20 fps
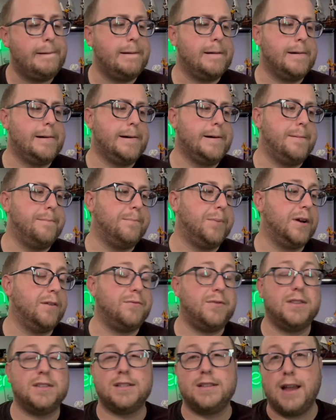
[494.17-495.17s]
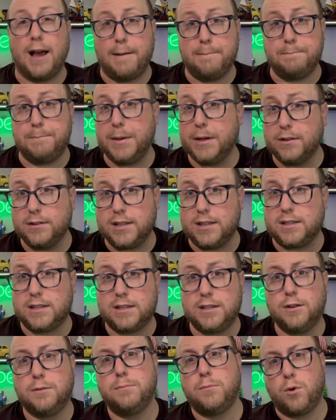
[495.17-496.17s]
But if it's not built, it's
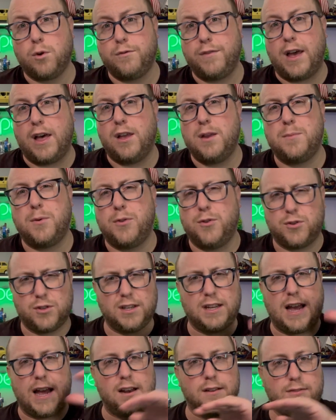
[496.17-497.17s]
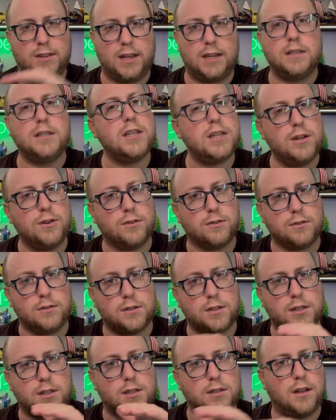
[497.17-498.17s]
still more valuable. There's kind of like
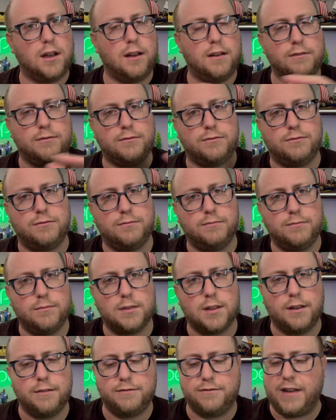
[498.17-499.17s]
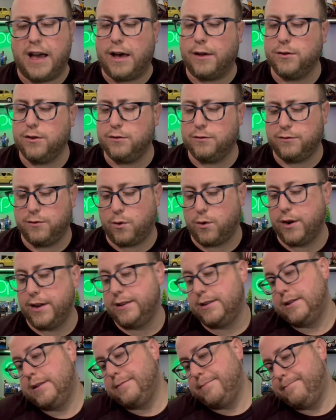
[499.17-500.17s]
tiers of value for it.